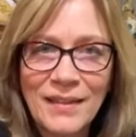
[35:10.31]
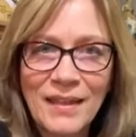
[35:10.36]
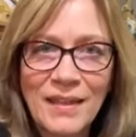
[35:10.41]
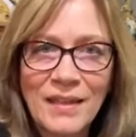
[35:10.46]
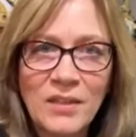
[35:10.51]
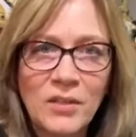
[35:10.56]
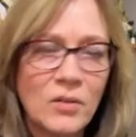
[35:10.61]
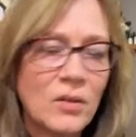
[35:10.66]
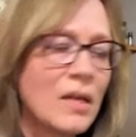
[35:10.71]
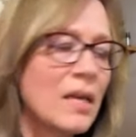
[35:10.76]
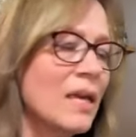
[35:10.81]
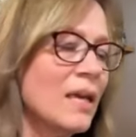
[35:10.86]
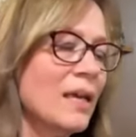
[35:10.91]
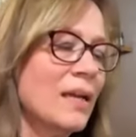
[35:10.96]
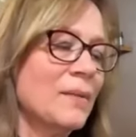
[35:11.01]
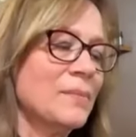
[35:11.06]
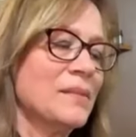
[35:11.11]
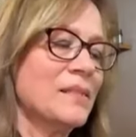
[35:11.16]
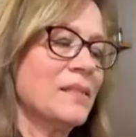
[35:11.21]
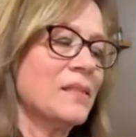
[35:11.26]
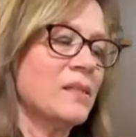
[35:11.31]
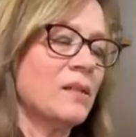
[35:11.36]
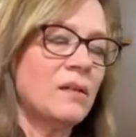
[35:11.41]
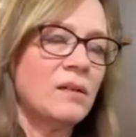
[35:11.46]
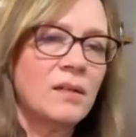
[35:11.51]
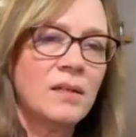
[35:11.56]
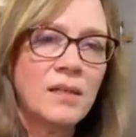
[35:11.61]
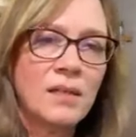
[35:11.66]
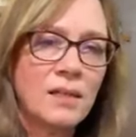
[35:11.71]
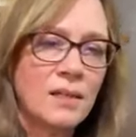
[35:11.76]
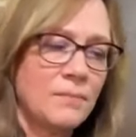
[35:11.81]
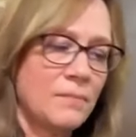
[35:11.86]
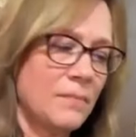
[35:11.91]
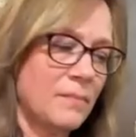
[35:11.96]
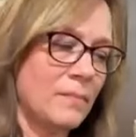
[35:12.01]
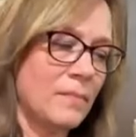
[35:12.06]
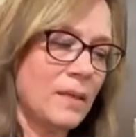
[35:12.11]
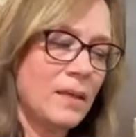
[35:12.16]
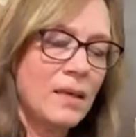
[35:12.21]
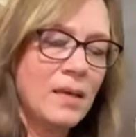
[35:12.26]
Thank you. And I'm sorry I'm,
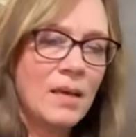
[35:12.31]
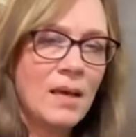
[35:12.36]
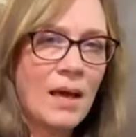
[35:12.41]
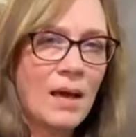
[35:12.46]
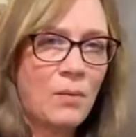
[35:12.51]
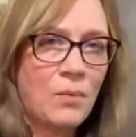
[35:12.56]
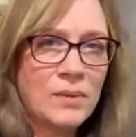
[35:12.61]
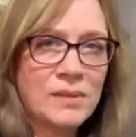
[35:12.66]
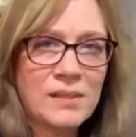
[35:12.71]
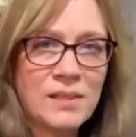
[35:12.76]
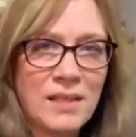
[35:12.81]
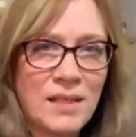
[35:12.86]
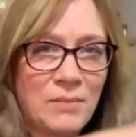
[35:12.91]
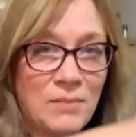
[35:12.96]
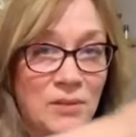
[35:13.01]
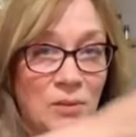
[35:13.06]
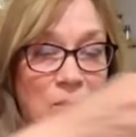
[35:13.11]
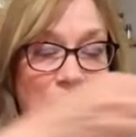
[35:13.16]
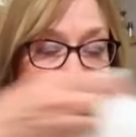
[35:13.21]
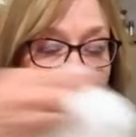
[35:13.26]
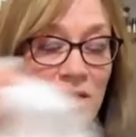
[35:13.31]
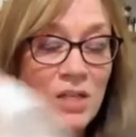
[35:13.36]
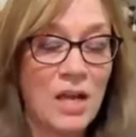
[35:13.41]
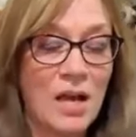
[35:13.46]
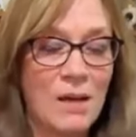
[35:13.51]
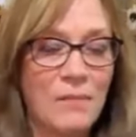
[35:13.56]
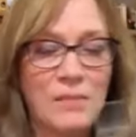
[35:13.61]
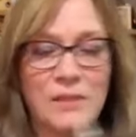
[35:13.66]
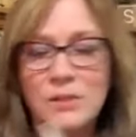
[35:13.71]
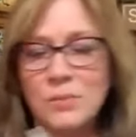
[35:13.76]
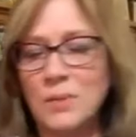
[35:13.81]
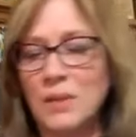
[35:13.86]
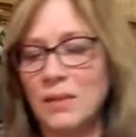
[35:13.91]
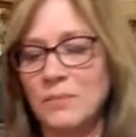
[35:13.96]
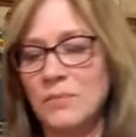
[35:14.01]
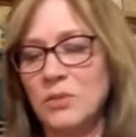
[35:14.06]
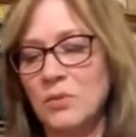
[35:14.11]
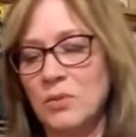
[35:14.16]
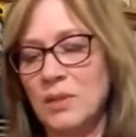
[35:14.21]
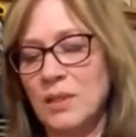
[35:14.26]
I wasn't able to watch comments while
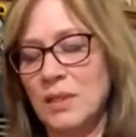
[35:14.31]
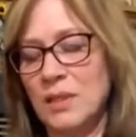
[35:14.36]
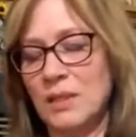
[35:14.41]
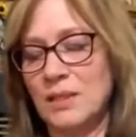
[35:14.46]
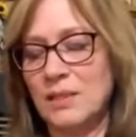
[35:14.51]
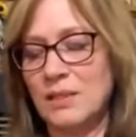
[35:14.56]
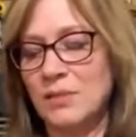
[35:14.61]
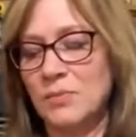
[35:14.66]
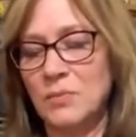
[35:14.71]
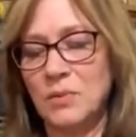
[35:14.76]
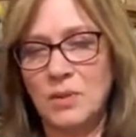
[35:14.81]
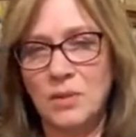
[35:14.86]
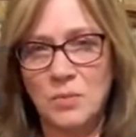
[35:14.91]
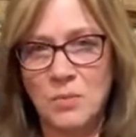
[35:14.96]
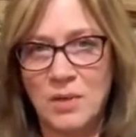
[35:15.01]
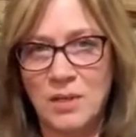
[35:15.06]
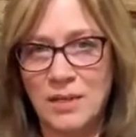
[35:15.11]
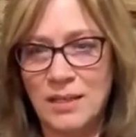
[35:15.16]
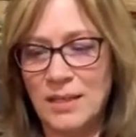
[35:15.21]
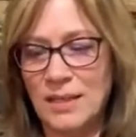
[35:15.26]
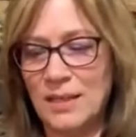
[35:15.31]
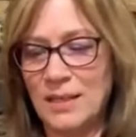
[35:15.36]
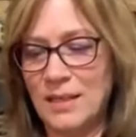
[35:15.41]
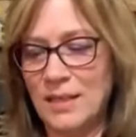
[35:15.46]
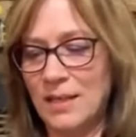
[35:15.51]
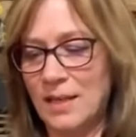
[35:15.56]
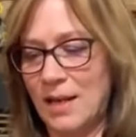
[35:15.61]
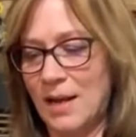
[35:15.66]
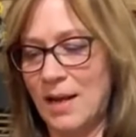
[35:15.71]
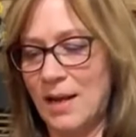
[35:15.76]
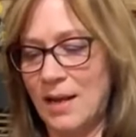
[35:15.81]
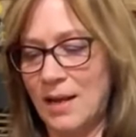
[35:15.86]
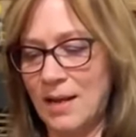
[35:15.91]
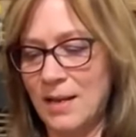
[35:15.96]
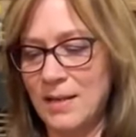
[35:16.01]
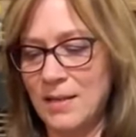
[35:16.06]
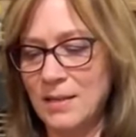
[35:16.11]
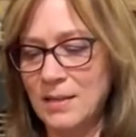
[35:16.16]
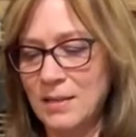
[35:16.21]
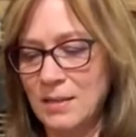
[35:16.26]
I'm doing that. I just really want to get it
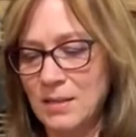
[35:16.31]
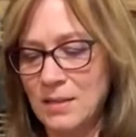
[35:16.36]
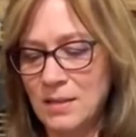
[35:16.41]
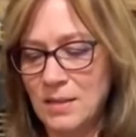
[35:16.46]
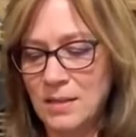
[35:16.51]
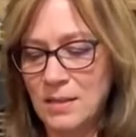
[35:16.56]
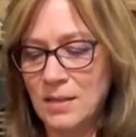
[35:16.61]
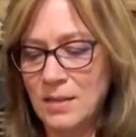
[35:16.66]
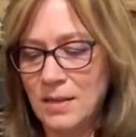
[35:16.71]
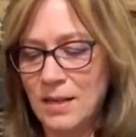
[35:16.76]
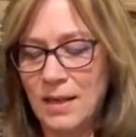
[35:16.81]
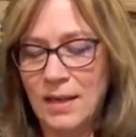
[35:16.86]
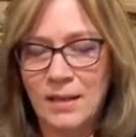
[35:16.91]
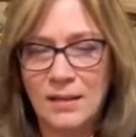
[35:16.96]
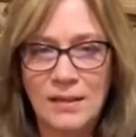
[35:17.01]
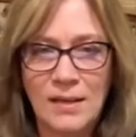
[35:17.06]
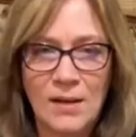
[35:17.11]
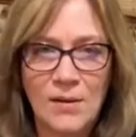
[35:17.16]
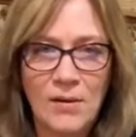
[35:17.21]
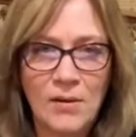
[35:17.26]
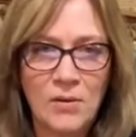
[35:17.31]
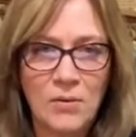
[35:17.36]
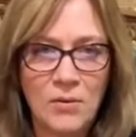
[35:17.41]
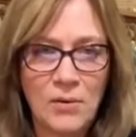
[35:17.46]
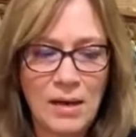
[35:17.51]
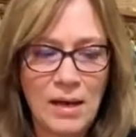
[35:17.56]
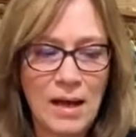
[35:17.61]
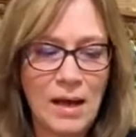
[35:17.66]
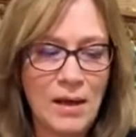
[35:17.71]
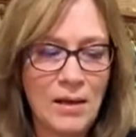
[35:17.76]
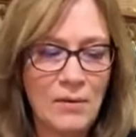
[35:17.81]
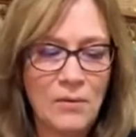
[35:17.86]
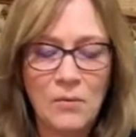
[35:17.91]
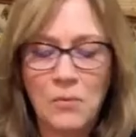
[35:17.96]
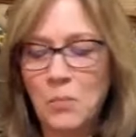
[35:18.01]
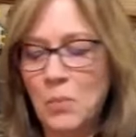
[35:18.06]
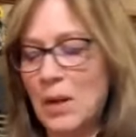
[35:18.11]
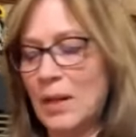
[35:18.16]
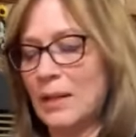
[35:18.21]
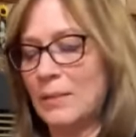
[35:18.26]
on. And now uh,
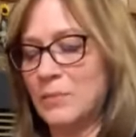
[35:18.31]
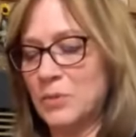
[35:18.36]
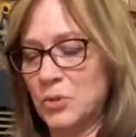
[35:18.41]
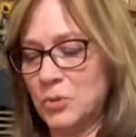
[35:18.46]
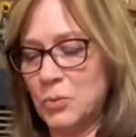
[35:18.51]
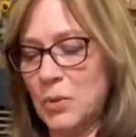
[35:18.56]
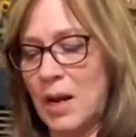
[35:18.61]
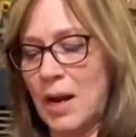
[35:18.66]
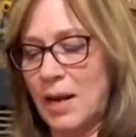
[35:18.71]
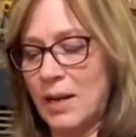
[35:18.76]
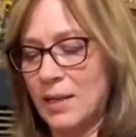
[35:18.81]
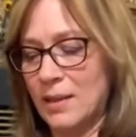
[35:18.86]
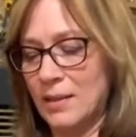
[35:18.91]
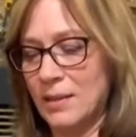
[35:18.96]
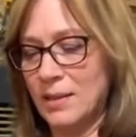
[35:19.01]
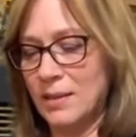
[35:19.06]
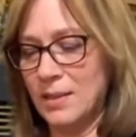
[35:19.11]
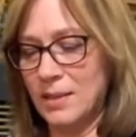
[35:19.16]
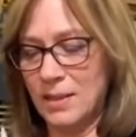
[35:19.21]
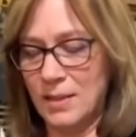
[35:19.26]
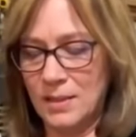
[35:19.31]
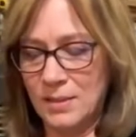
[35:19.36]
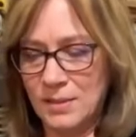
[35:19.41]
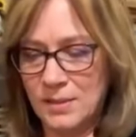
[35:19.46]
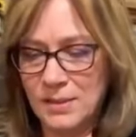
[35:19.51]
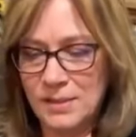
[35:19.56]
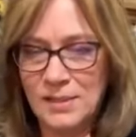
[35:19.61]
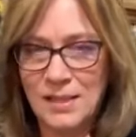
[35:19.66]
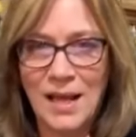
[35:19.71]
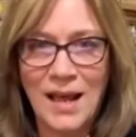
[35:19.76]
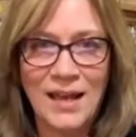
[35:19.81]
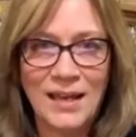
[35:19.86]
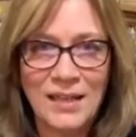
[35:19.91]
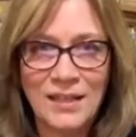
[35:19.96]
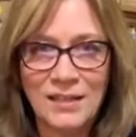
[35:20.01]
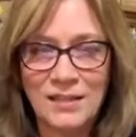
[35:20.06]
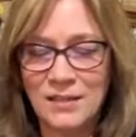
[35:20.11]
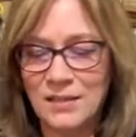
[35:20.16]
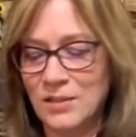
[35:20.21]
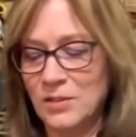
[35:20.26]
while I'm drying this, I
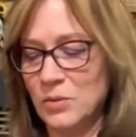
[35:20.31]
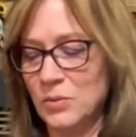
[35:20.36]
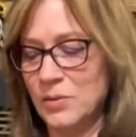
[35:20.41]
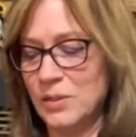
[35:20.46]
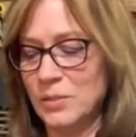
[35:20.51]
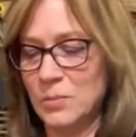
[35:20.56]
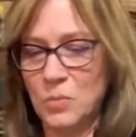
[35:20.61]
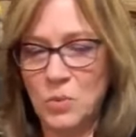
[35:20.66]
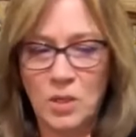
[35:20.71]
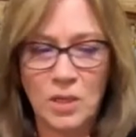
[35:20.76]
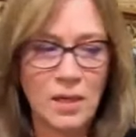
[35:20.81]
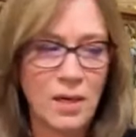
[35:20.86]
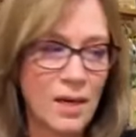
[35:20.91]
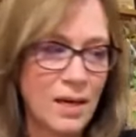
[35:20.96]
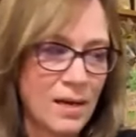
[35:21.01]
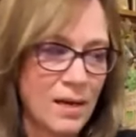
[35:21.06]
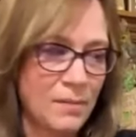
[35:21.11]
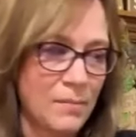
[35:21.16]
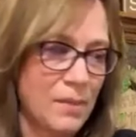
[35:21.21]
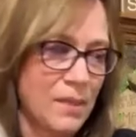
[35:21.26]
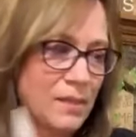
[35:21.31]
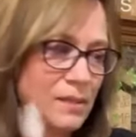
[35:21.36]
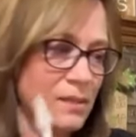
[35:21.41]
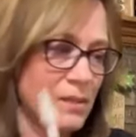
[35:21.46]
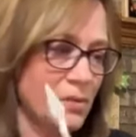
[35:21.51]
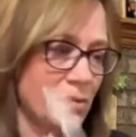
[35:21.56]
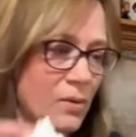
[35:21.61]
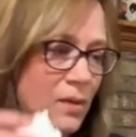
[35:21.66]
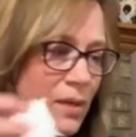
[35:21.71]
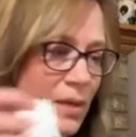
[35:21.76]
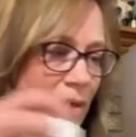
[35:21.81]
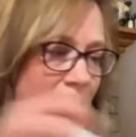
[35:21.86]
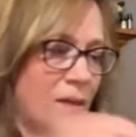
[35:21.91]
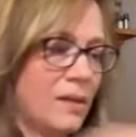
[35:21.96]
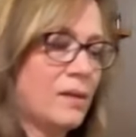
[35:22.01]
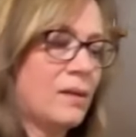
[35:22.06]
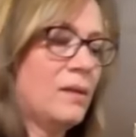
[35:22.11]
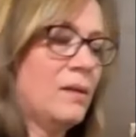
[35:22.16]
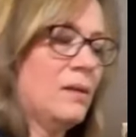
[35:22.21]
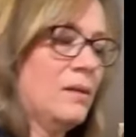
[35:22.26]
can do some more comments,
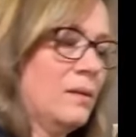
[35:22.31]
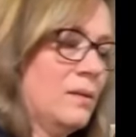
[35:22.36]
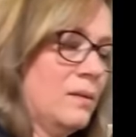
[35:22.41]
okay?